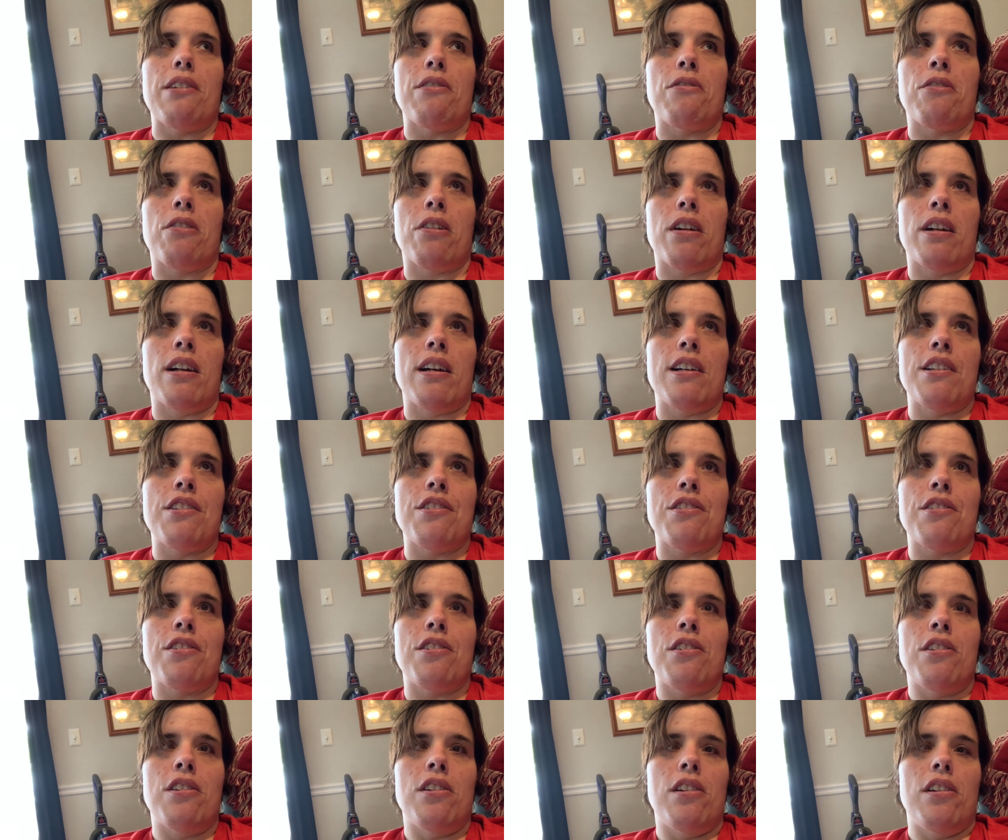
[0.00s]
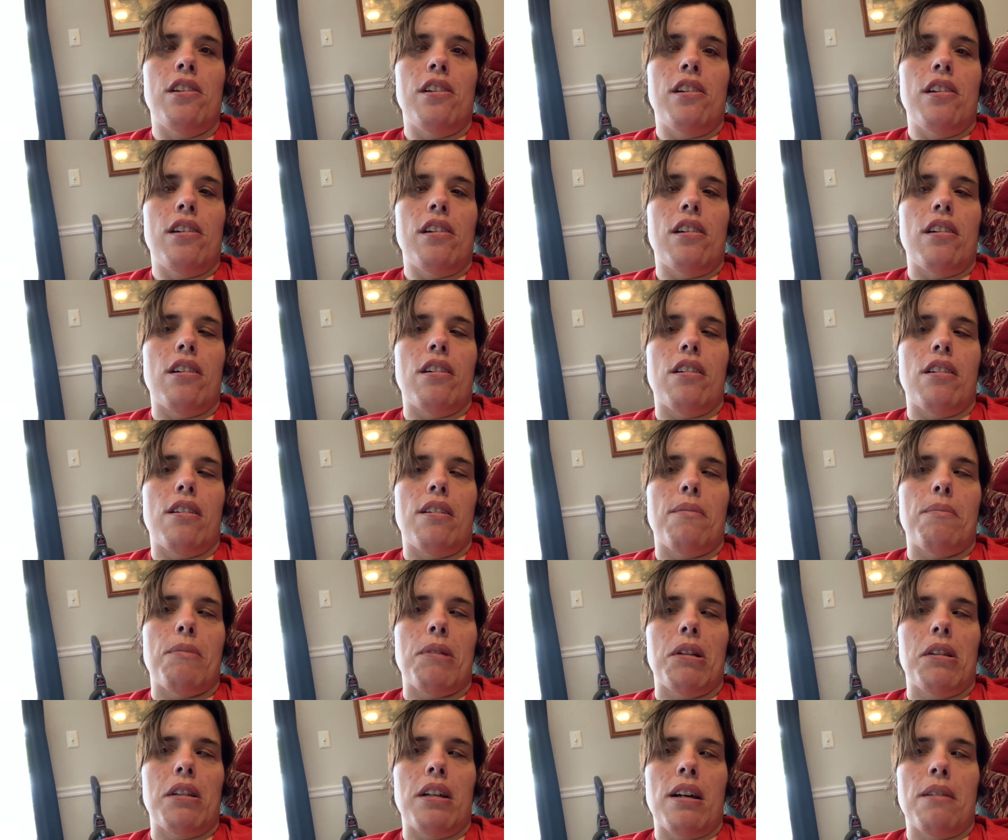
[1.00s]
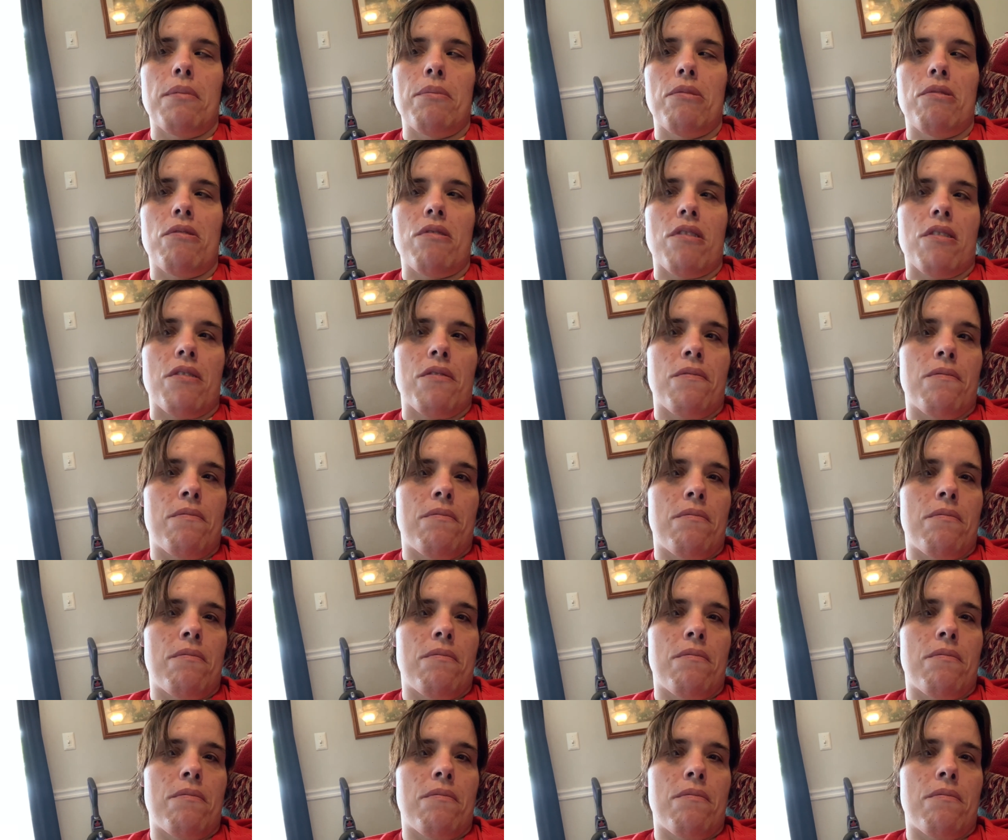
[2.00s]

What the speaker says: organized a lot more.